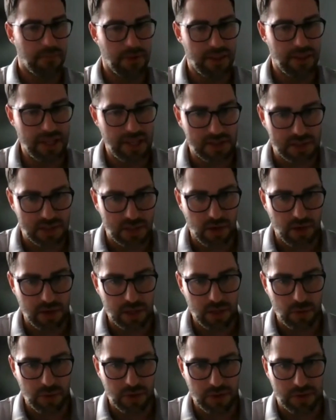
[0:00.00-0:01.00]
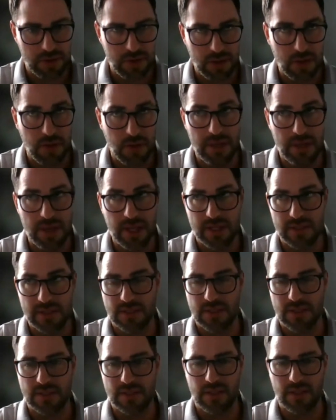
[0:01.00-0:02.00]
But I think it's starting with being
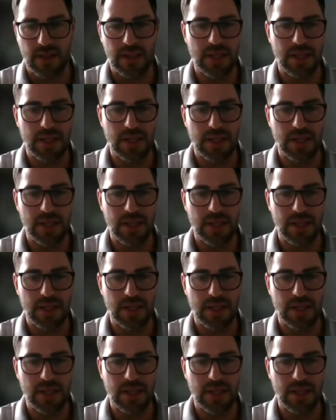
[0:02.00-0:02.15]
consistent.